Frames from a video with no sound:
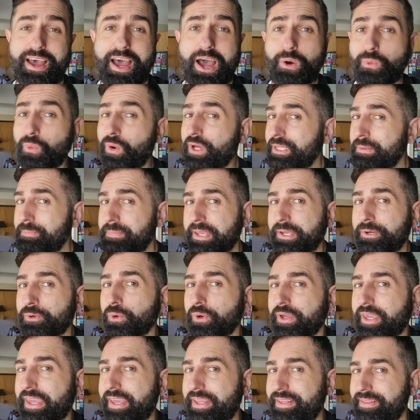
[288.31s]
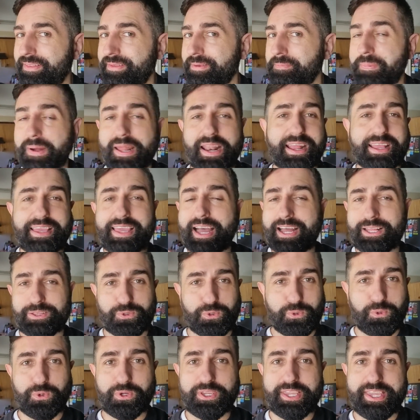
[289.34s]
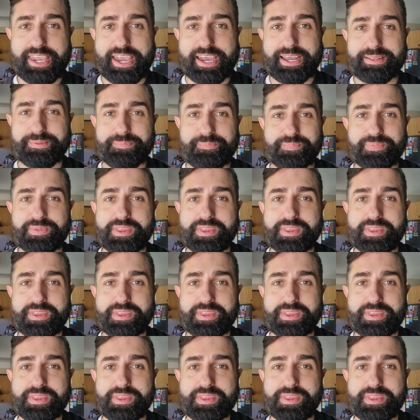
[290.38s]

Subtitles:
I want to be cooking, but I can't cook yet.